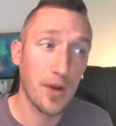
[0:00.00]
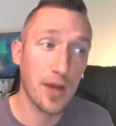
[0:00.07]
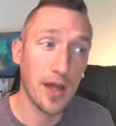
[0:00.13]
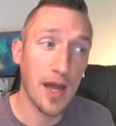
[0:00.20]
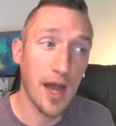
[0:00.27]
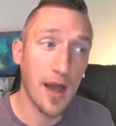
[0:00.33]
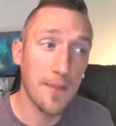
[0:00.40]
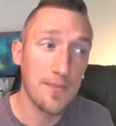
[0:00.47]

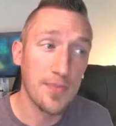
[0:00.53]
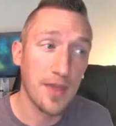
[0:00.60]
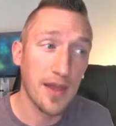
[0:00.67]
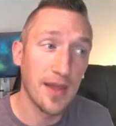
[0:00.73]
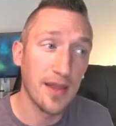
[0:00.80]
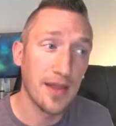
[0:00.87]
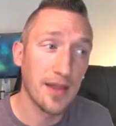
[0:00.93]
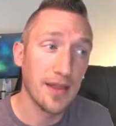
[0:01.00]

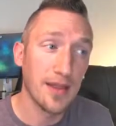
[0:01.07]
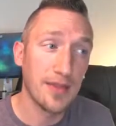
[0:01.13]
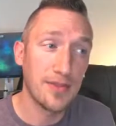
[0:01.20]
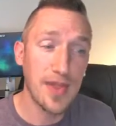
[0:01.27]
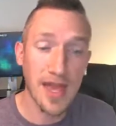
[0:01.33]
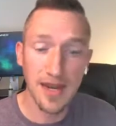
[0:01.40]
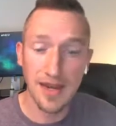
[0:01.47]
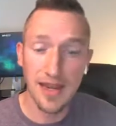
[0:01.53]

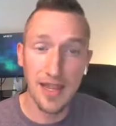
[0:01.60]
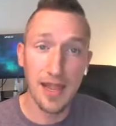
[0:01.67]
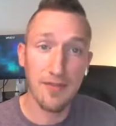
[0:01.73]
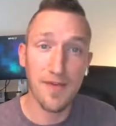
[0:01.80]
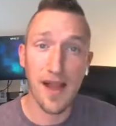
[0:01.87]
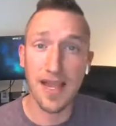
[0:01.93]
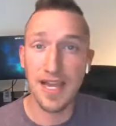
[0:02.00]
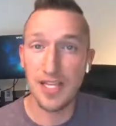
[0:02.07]
than if
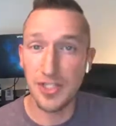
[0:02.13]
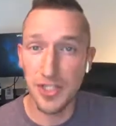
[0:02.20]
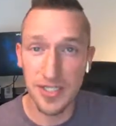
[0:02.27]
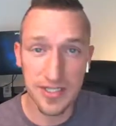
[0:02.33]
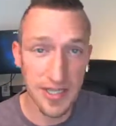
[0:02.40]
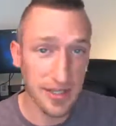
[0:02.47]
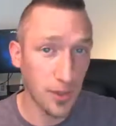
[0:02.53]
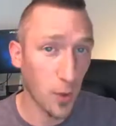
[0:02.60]
I had
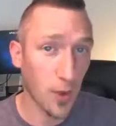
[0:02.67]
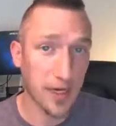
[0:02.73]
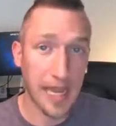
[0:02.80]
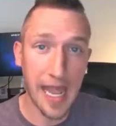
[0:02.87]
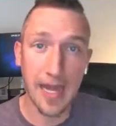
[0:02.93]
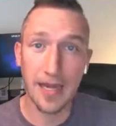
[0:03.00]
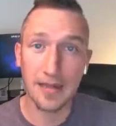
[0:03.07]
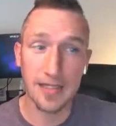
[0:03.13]
just let the
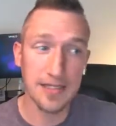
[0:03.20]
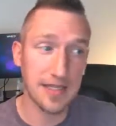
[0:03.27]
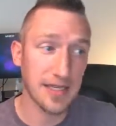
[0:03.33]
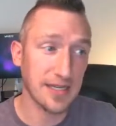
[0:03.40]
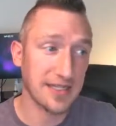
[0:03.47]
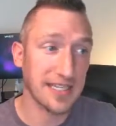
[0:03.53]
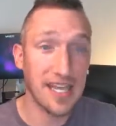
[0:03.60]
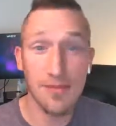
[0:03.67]
organic
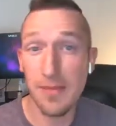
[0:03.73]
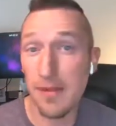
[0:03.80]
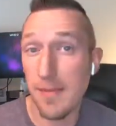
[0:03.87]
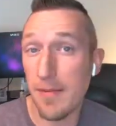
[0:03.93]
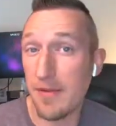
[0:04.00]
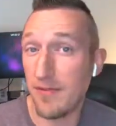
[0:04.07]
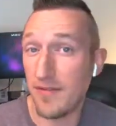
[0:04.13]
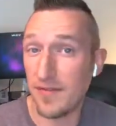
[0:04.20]
listings give me
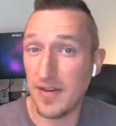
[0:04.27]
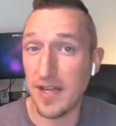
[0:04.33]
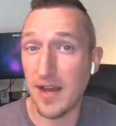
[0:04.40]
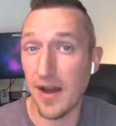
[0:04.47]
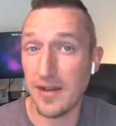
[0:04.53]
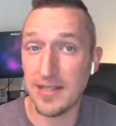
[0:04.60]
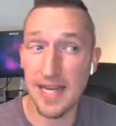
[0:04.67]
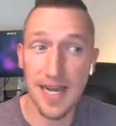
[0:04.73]
maybe 50
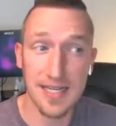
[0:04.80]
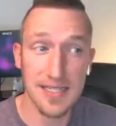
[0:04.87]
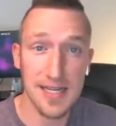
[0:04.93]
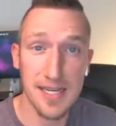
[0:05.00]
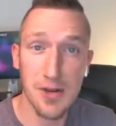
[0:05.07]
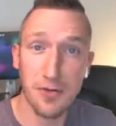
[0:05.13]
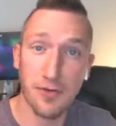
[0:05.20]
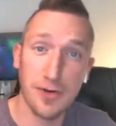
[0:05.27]
contacts in a
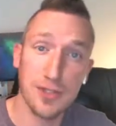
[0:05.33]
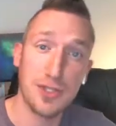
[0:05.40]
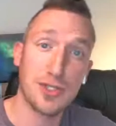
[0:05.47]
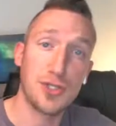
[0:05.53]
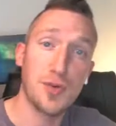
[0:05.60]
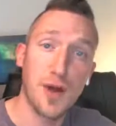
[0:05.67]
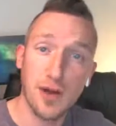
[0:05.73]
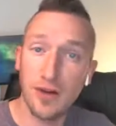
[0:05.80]
year versus
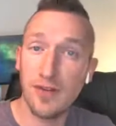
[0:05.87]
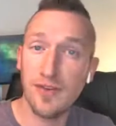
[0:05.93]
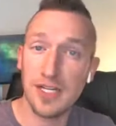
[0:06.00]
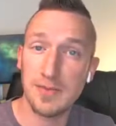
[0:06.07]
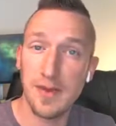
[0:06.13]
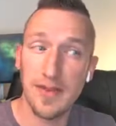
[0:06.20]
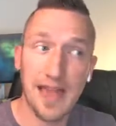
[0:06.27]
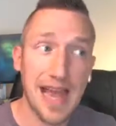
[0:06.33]
200 if I
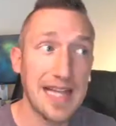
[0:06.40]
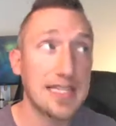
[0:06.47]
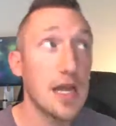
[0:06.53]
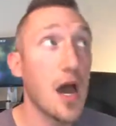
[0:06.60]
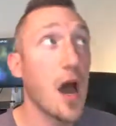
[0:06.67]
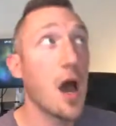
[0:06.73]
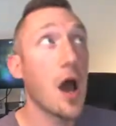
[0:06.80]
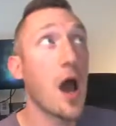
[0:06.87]
spend the ads?
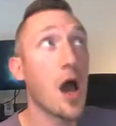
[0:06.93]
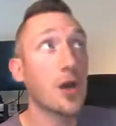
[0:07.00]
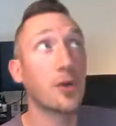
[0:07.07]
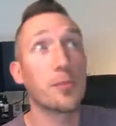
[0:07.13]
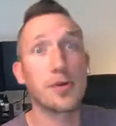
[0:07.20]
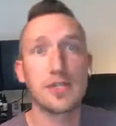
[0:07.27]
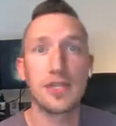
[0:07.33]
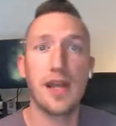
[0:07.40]

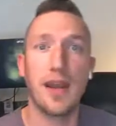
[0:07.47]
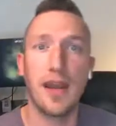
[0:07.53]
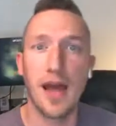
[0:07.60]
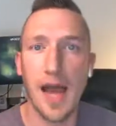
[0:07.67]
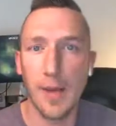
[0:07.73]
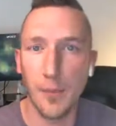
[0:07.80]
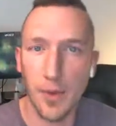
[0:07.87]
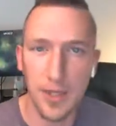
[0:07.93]
100%
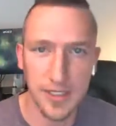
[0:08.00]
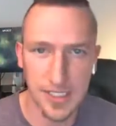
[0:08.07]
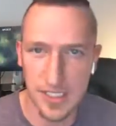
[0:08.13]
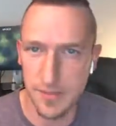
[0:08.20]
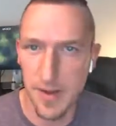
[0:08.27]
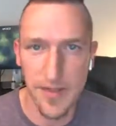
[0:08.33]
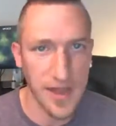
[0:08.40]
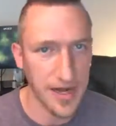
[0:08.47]
I'm willing to
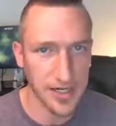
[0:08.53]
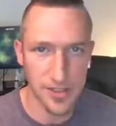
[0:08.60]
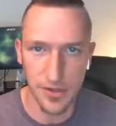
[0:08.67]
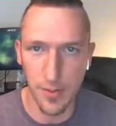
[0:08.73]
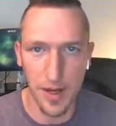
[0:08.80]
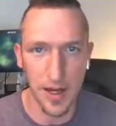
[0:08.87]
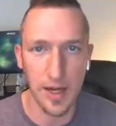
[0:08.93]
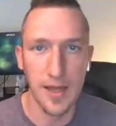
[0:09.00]
spend that extra
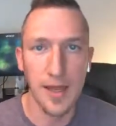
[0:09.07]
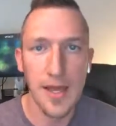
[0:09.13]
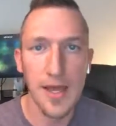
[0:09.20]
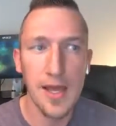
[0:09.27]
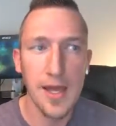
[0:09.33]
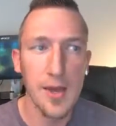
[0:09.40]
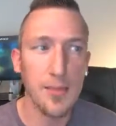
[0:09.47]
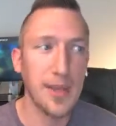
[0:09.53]
money,
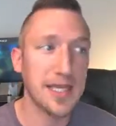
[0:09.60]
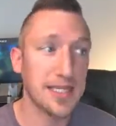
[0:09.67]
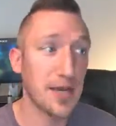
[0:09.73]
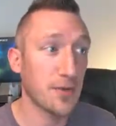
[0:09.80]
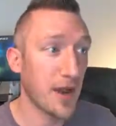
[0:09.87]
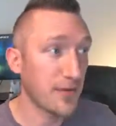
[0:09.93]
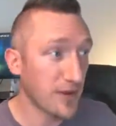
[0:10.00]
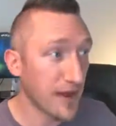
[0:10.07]
because I'd
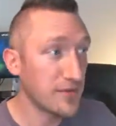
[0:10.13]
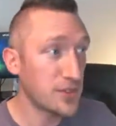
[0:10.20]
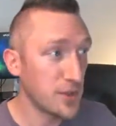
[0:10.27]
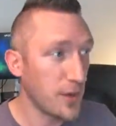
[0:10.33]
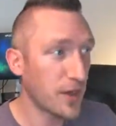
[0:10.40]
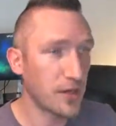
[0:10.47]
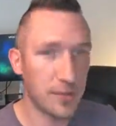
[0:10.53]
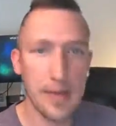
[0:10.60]
rather have
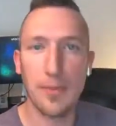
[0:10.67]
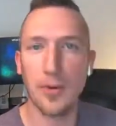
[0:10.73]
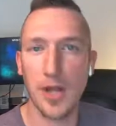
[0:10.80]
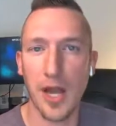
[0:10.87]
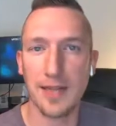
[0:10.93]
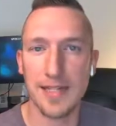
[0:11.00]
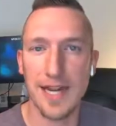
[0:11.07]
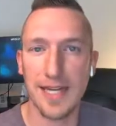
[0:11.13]
200 people
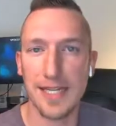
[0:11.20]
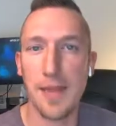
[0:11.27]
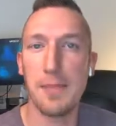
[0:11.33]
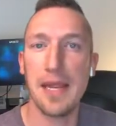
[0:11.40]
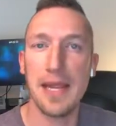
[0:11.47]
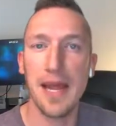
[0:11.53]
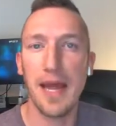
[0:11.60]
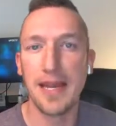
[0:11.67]
contacting
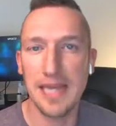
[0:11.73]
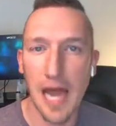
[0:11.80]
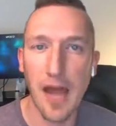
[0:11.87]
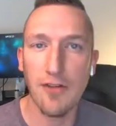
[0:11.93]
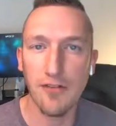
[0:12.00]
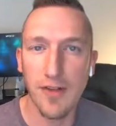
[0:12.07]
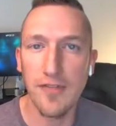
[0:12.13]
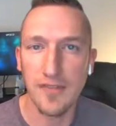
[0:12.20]
me,
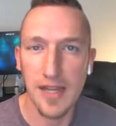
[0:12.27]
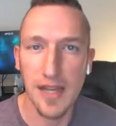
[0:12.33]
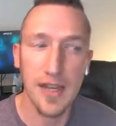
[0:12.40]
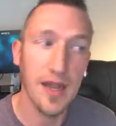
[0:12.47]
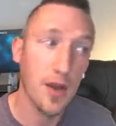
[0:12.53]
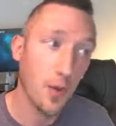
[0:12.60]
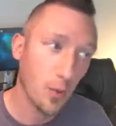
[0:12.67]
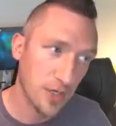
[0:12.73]
not 50,
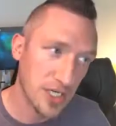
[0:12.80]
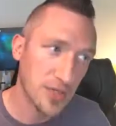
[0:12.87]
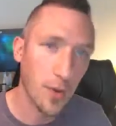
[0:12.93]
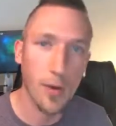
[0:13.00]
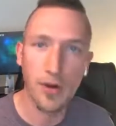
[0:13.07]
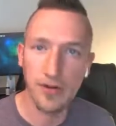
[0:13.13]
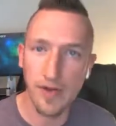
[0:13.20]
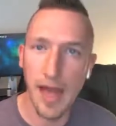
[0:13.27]
which is what
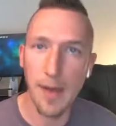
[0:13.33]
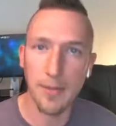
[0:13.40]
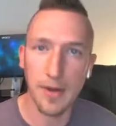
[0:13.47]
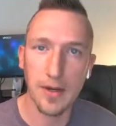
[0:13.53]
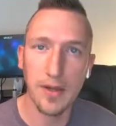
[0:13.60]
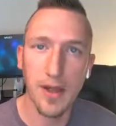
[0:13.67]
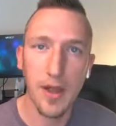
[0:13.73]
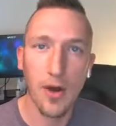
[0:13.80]
would have
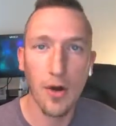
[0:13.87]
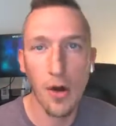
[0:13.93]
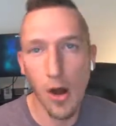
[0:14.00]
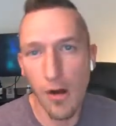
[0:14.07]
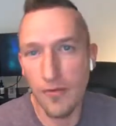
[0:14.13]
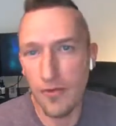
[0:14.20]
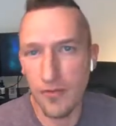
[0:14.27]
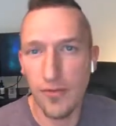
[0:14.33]
happened
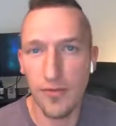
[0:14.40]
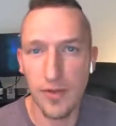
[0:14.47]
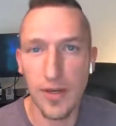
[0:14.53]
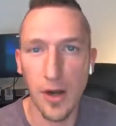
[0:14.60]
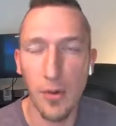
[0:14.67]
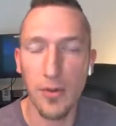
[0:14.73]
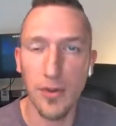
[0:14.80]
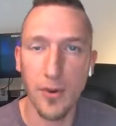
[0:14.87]
off of
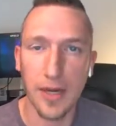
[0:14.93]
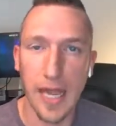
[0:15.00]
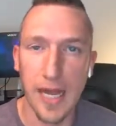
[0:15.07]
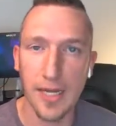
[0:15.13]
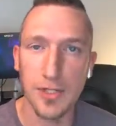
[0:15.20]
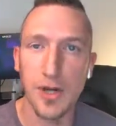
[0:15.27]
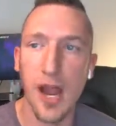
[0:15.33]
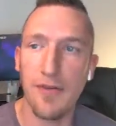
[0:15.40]
the
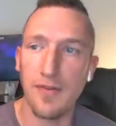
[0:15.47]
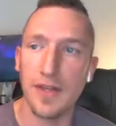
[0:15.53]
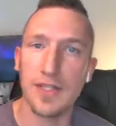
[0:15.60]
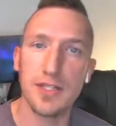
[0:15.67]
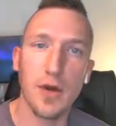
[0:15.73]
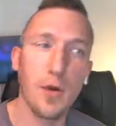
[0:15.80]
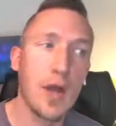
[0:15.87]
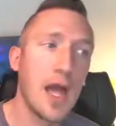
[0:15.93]
organic traffic.
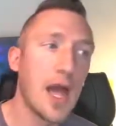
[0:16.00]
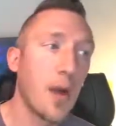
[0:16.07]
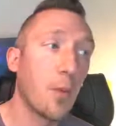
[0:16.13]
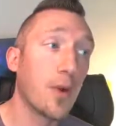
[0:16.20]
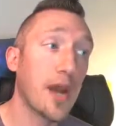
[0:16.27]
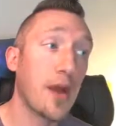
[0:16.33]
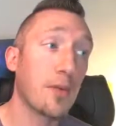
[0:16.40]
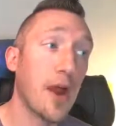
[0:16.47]
So
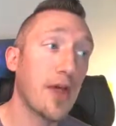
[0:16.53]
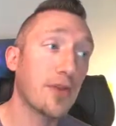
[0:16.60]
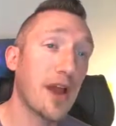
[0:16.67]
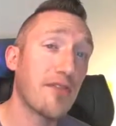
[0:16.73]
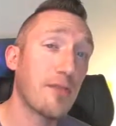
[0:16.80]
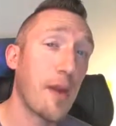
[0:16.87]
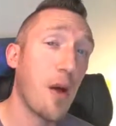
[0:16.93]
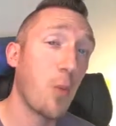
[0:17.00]
would I rather
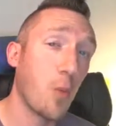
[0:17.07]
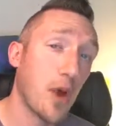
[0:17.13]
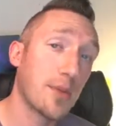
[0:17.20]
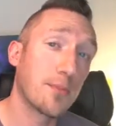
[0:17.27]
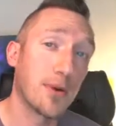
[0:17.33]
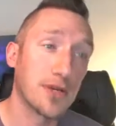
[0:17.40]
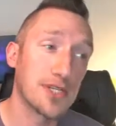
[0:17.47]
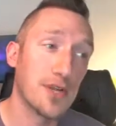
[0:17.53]
have about one
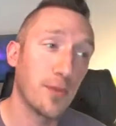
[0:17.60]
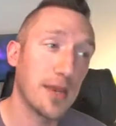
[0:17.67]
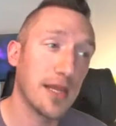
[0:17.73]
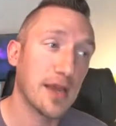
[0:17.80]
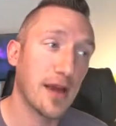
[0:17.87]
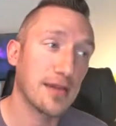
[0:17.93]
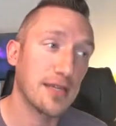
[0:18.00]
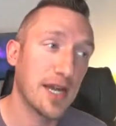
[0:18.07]
person a week
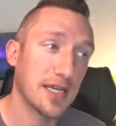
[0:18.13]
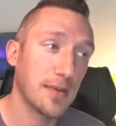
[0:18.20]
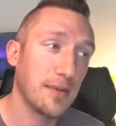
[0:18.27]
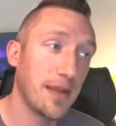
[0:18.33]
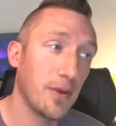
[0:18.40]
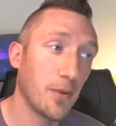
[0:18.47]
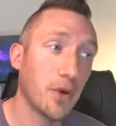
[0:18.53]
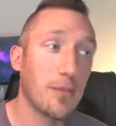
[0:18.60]
contacting
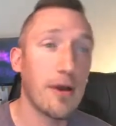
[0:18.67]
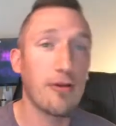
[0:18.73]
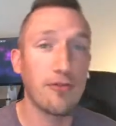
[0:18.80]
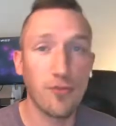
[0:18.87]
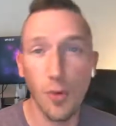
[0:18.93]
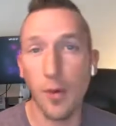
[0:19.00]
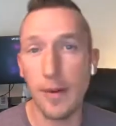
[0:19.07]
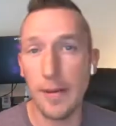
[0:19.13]
me or about
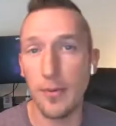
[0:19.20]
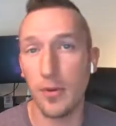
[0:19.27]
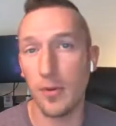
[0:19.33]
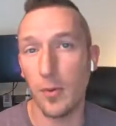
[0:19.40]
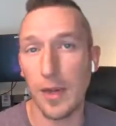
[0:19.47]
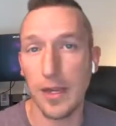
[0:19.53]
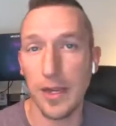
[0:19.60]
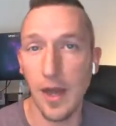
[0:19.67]
4 people a
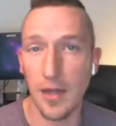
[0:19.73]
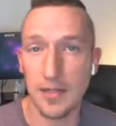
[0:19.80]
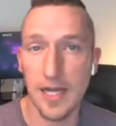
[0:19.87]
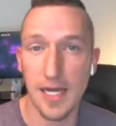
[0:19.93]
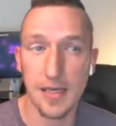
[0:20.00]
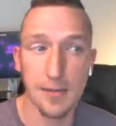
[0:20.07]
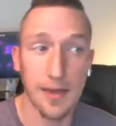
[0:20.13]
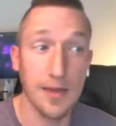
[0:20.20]
week
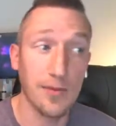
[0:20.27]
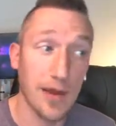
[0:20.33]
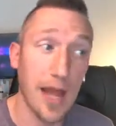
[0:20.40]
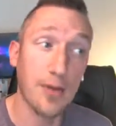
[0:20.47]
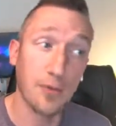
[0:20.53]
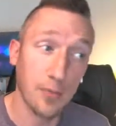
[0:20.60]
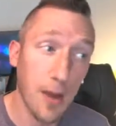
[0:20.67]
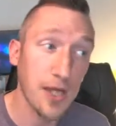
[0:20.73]
contacting me?
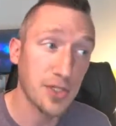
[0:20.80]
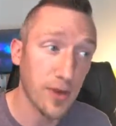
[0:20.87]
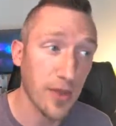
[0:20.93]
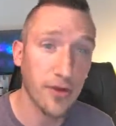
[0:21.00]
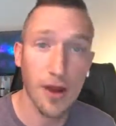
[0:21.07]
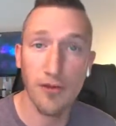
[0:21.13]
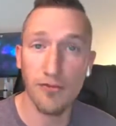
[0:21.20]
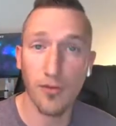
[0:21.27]
I'd much
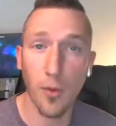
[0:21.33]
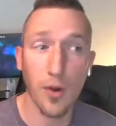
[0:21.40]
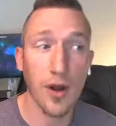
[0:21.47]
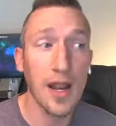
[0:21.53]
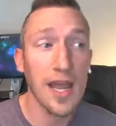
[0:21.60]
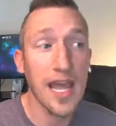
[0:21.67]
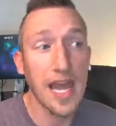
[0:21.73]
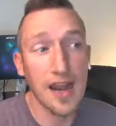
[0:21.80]
rather have 4.
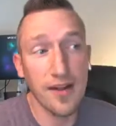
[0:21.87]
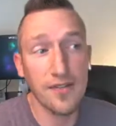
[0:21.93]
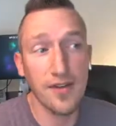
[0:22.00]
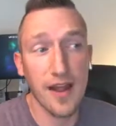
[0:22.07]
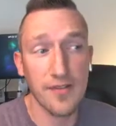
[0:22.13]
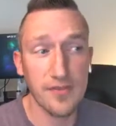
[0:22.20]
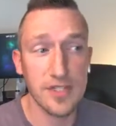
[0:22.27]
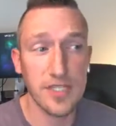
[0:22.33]
And if
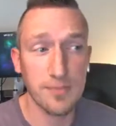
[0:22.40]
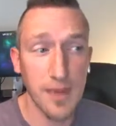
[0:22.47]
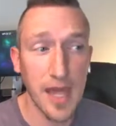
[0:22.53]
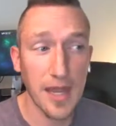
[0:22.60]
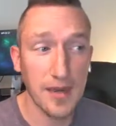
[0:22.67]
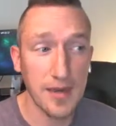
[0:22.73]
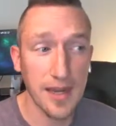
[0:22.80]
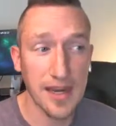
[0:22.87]
I have to
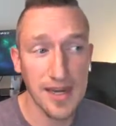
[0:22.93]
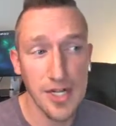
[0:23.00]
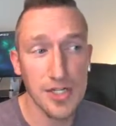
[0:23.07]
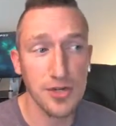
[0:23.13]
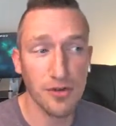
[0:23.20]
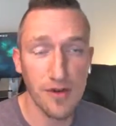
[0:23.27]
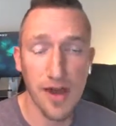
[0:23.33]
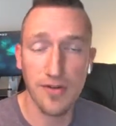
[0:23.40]
spend an
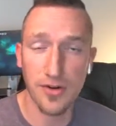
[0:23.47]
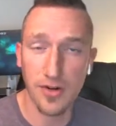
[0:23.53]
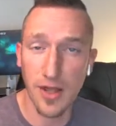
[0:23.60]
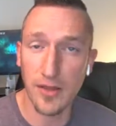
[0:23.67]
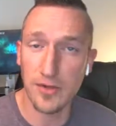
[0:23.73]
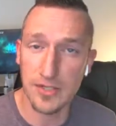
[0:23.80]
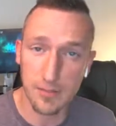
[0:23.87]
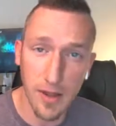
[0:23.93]
additional
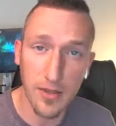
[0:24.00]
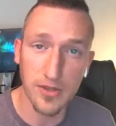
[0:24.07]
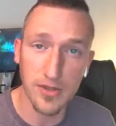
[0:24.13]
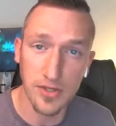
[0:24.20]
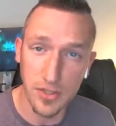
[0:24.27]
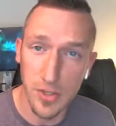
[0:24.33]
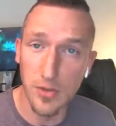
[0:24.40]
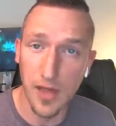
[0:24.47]
$500 a month to
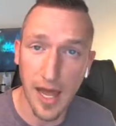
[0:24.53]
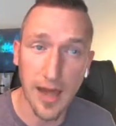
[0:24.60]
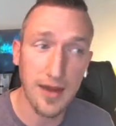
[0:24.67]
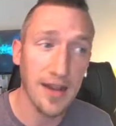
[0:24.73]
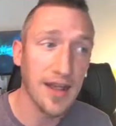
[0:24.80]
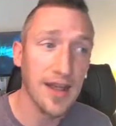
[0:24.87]
do that